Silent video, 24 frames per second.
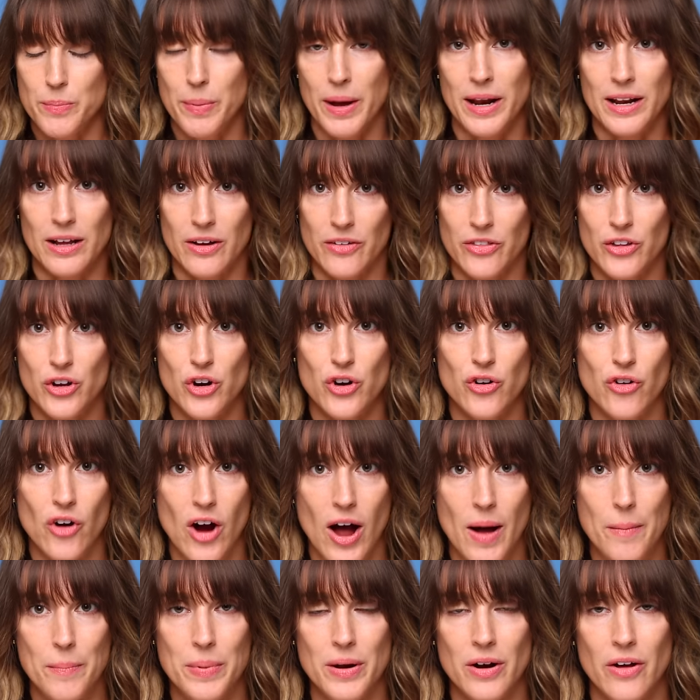depending on the
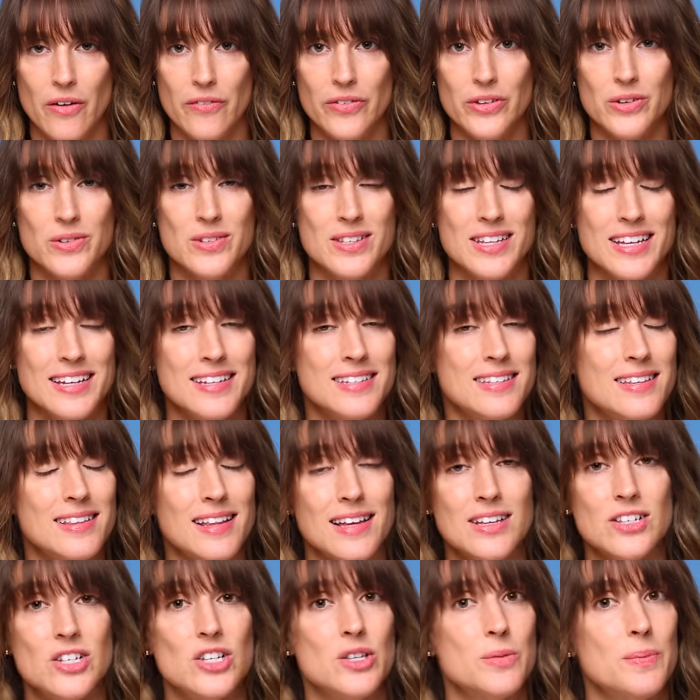crop and all those things. And
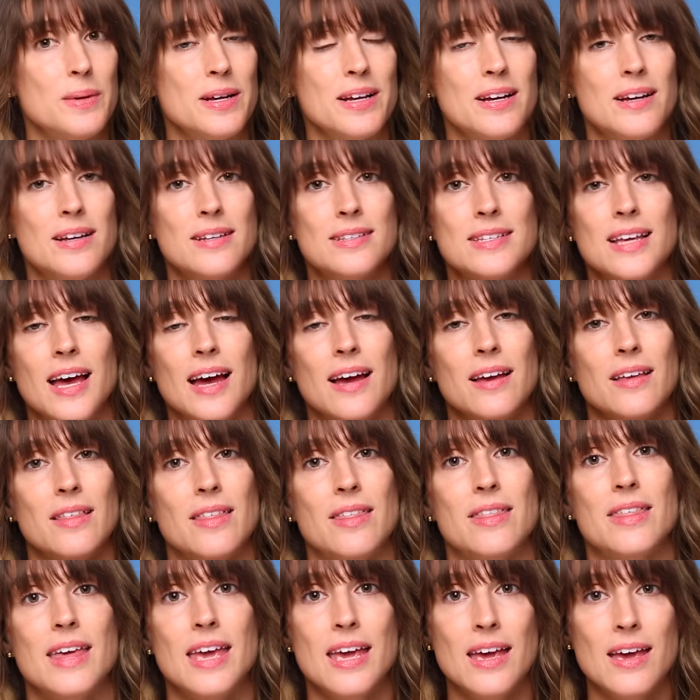that's just because I
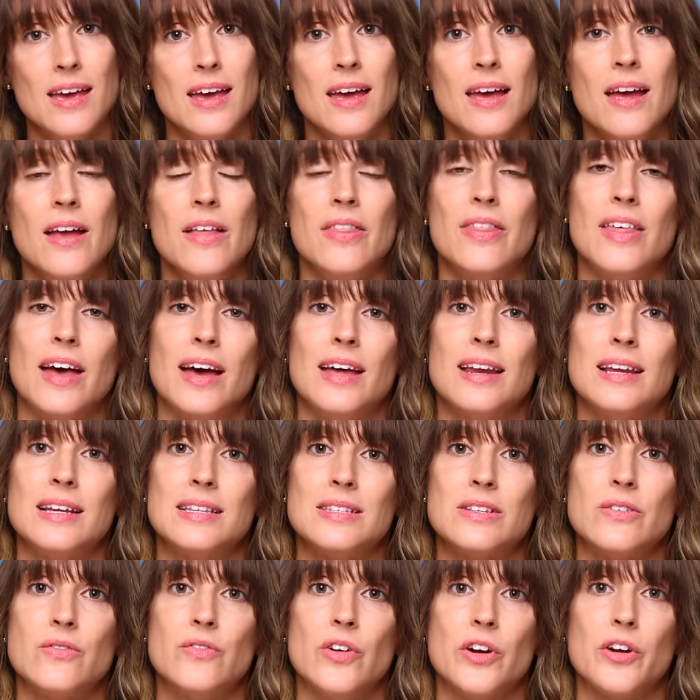think that
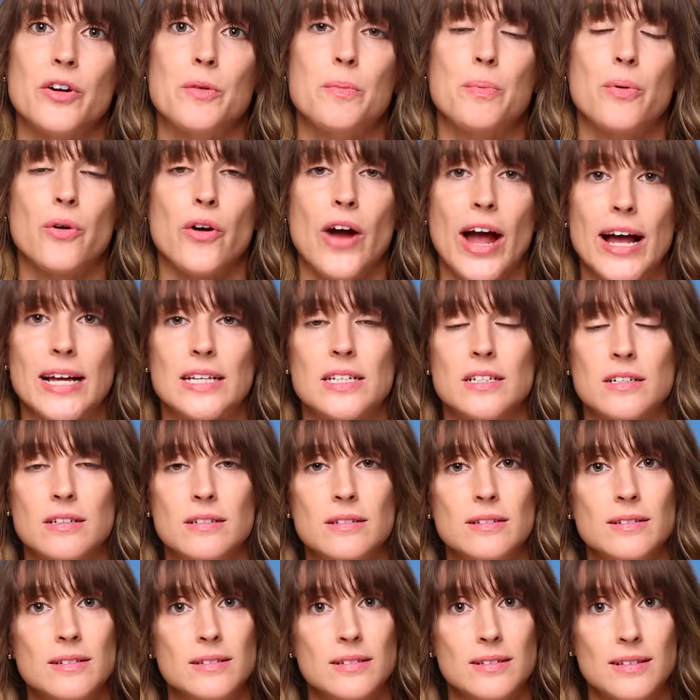it's a very
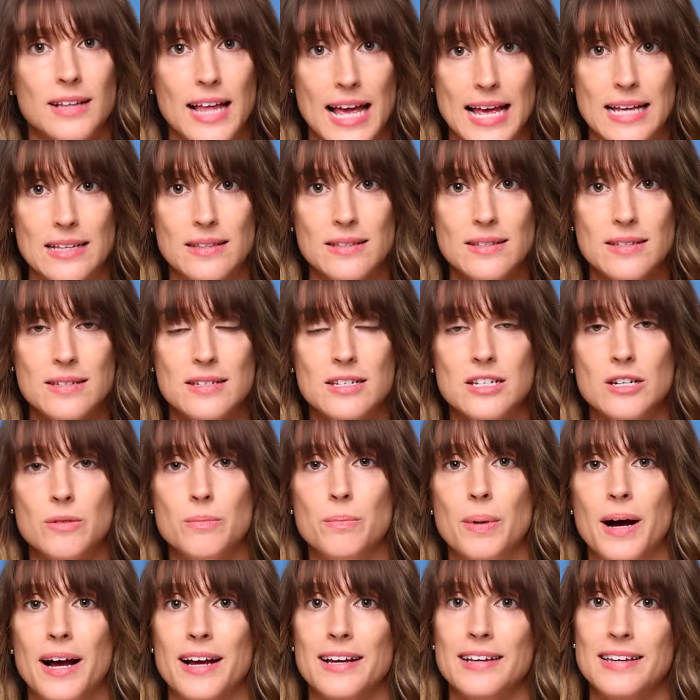practical lens to
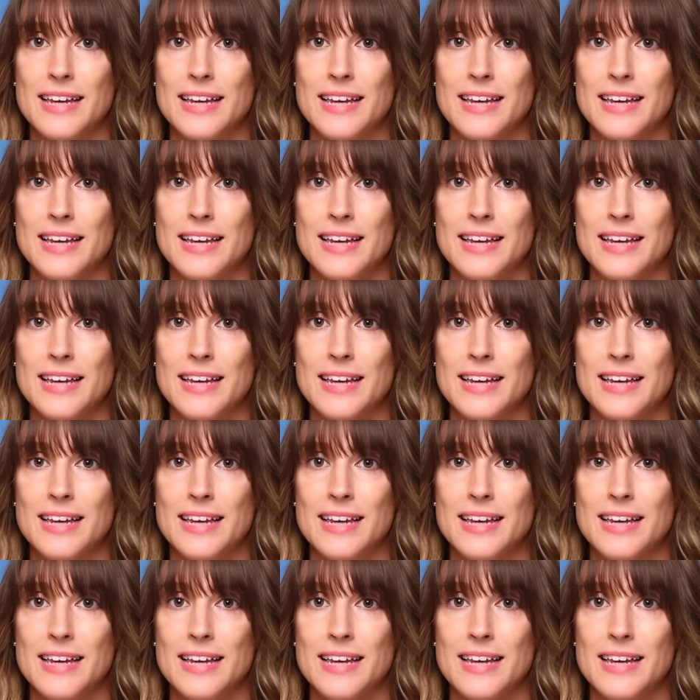buy